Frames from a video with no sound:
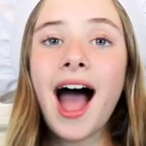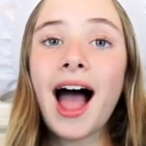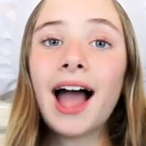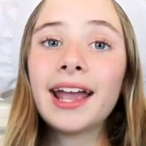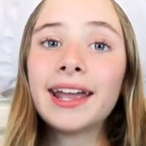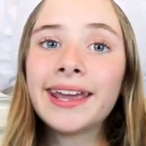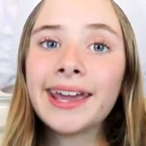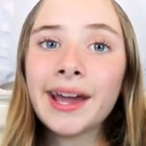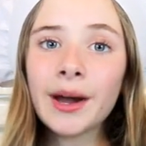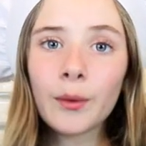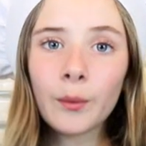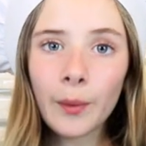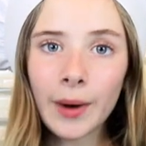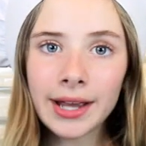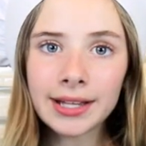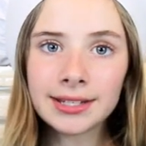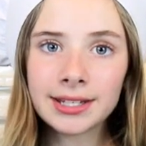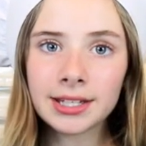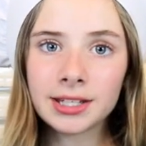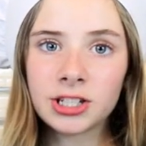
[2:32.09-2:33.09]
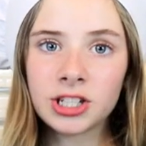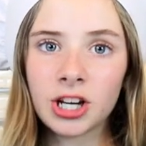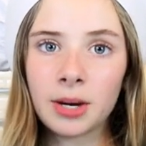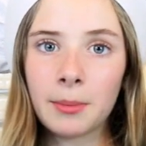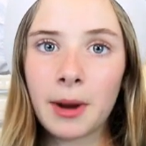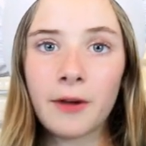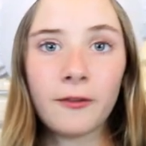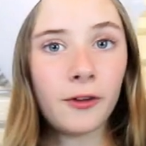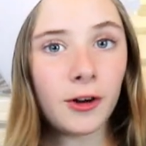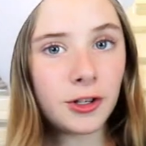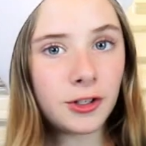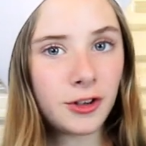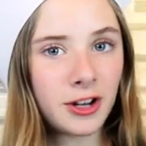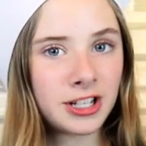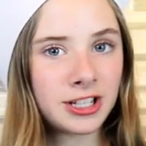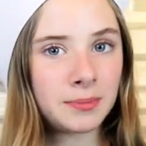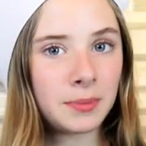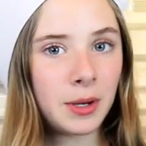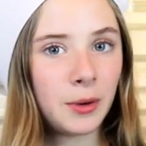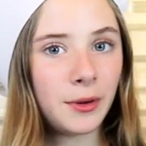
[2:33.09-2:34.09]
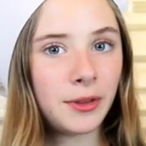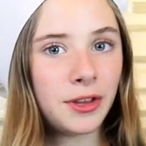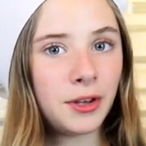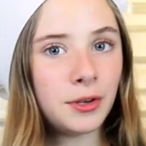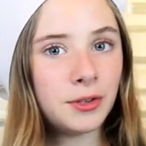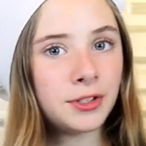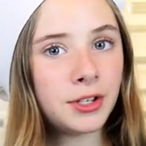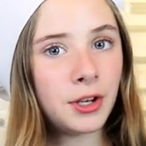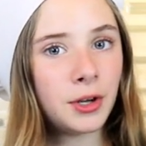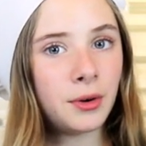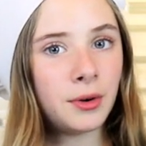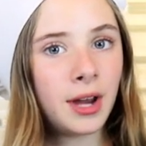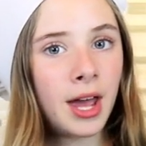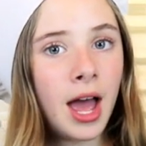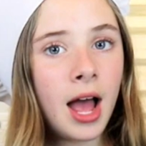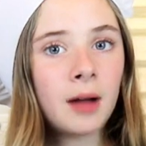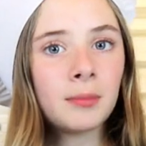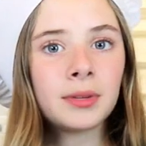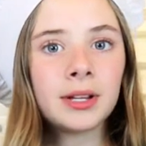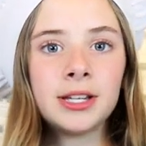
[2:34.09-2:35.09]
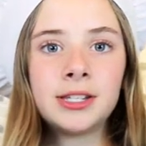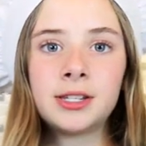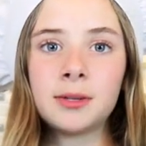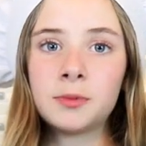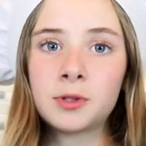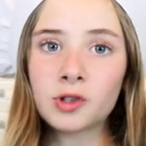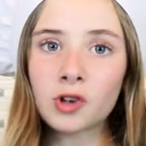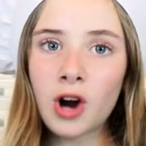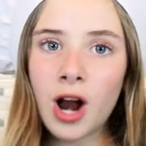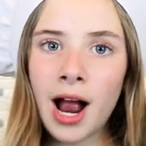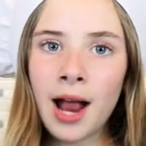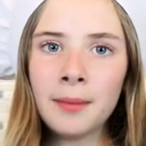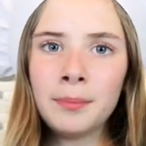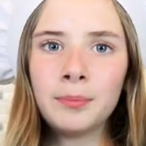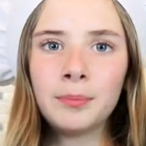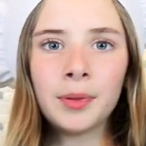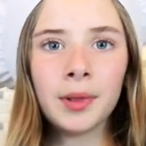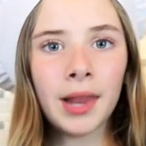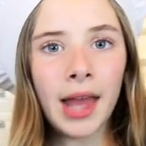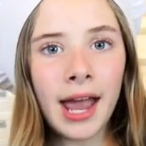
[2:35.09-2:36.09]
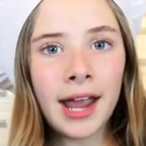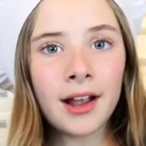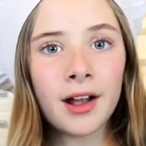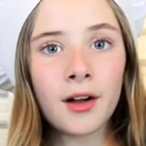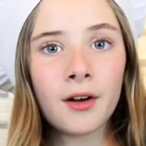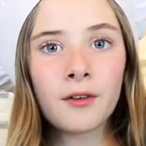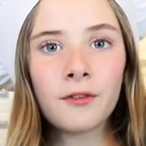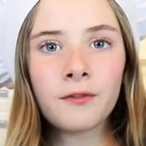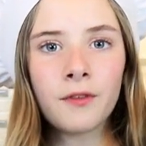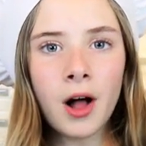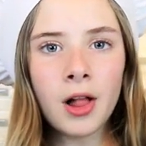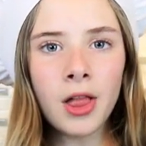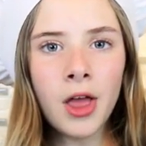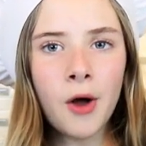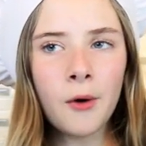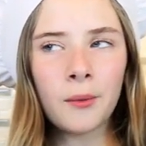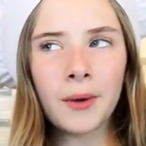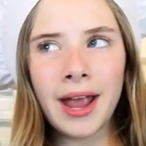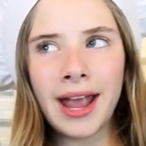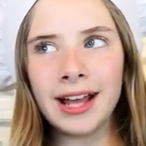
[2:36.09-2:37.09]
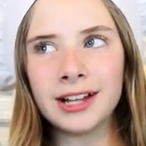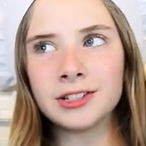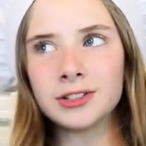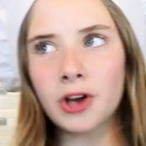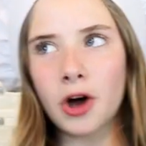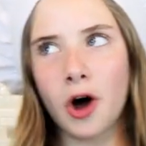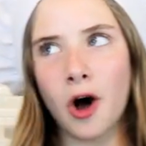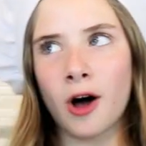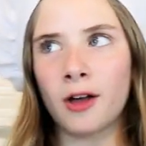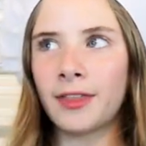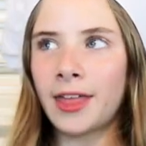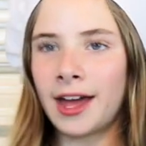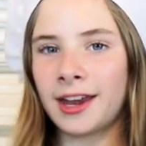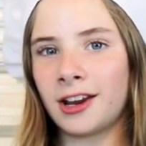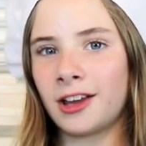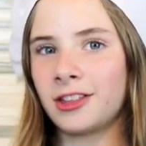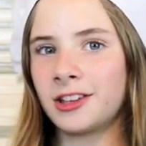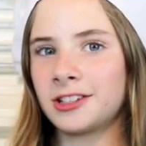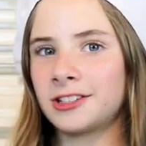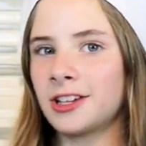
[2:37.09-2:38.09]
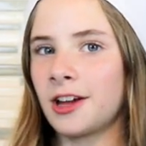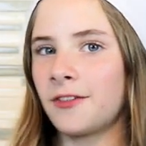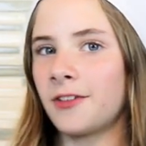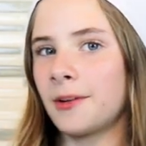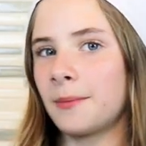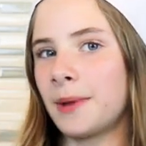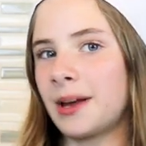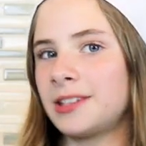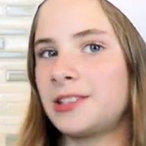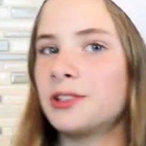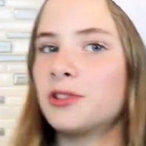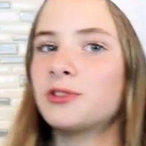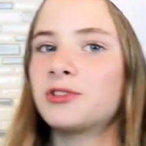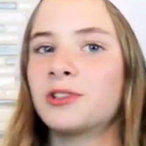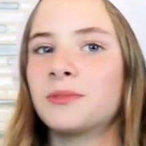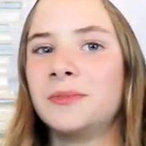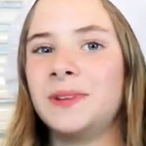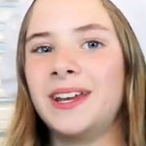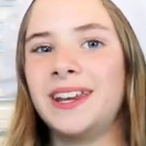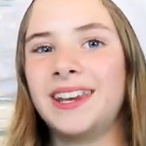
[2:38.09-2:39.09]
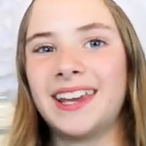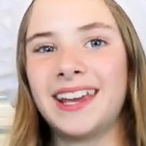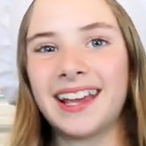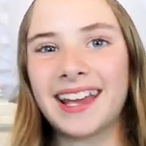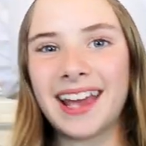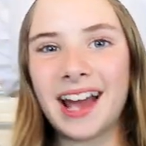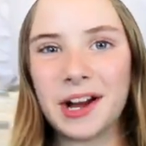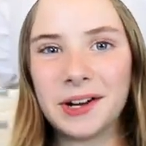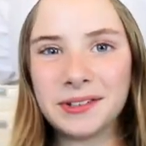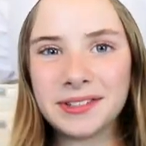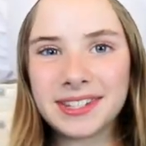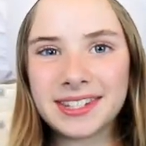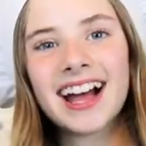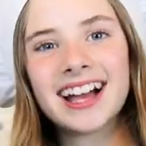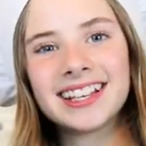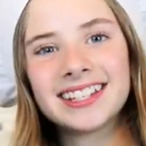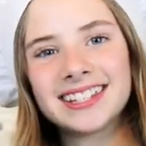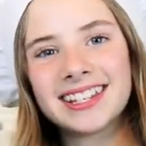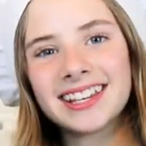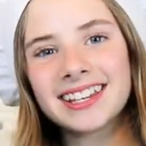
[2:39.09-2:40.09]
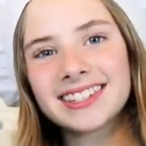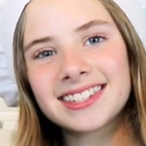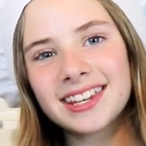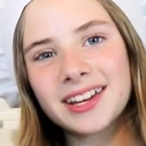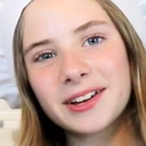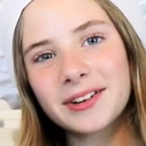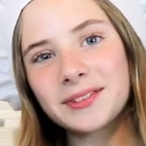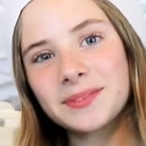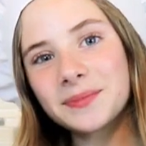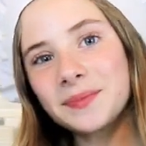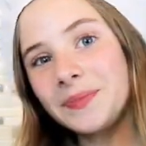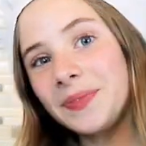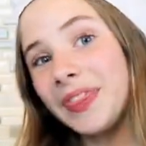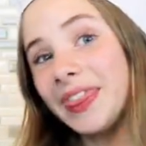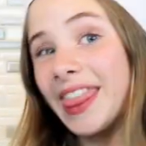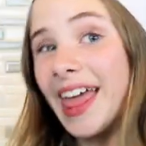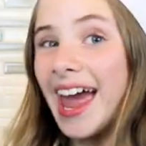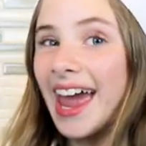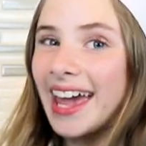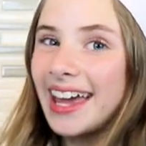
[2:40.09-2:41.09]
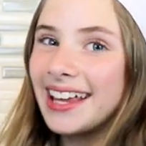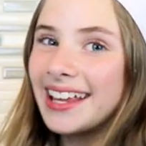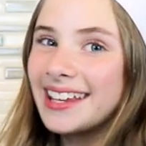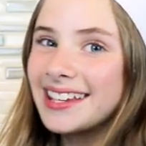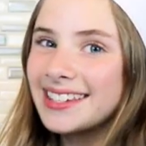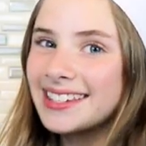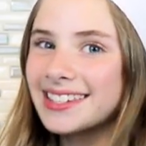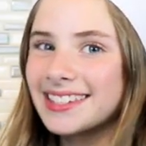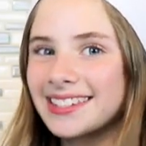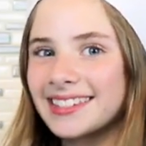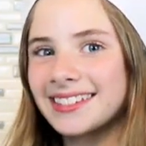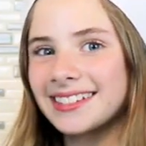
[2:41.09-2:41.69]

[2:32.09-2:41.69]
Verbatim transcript: I can't wait to share my first recipe with you soon. Please subscribe, like, follow, and all that other stuff on my social media account. See you soon. Thanks.